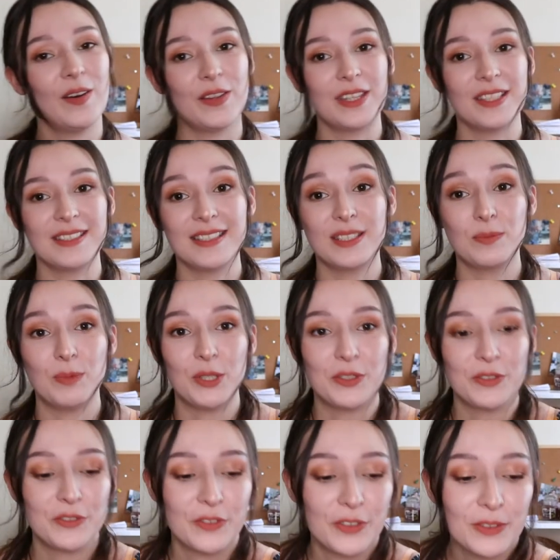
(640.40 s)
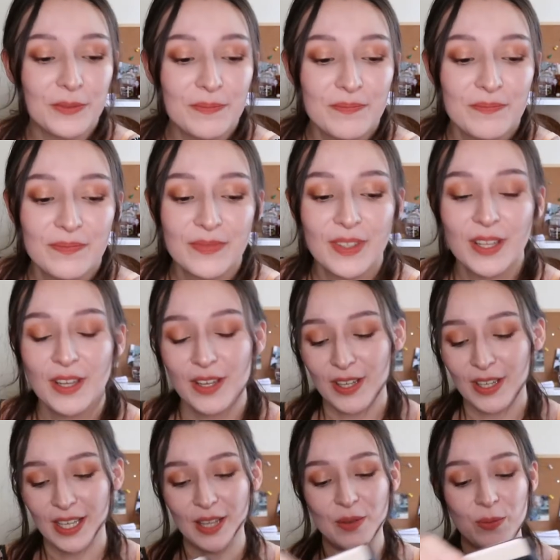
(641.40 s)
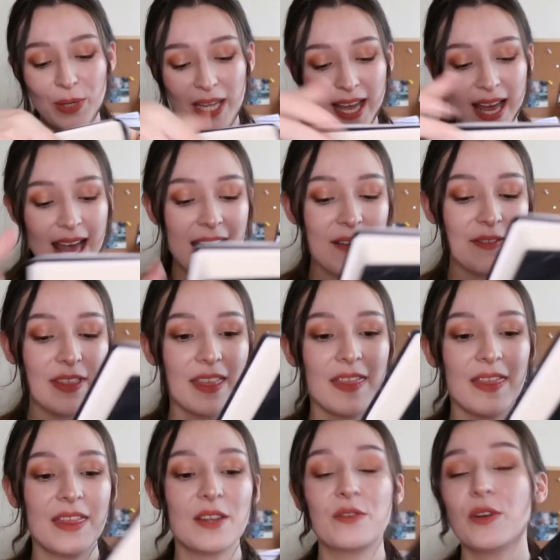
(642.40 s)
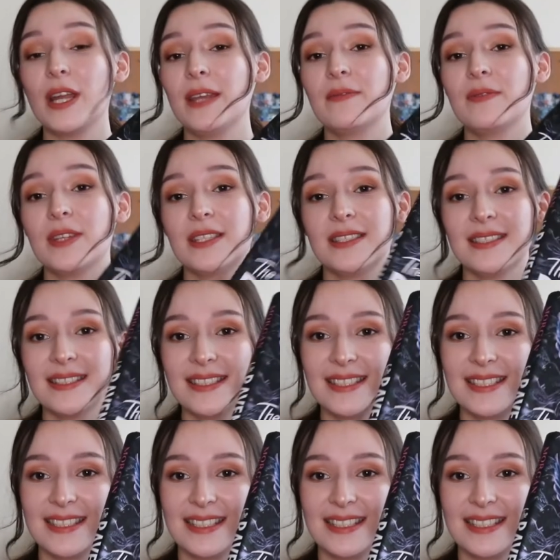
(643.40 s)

This is beautiful. Okay, we have the Ravens